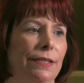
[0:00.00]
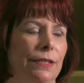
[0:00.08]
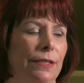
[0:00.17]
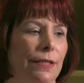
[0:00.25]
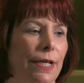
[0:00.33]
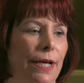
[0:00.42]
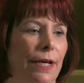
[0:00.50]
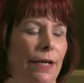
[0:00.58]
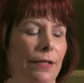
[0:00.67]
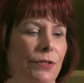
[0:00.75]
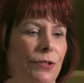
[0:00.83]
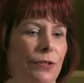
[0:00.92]
to
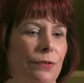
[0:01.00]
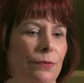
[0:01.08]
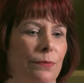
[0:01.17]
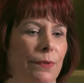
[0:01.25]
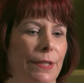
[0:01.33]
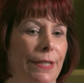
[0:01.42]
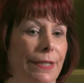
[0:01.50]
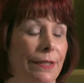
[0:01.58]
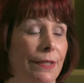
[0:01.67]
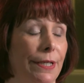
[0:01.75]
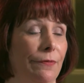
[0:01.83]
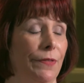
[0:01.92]

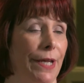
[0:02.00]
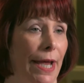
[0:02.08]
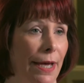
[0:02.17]
give the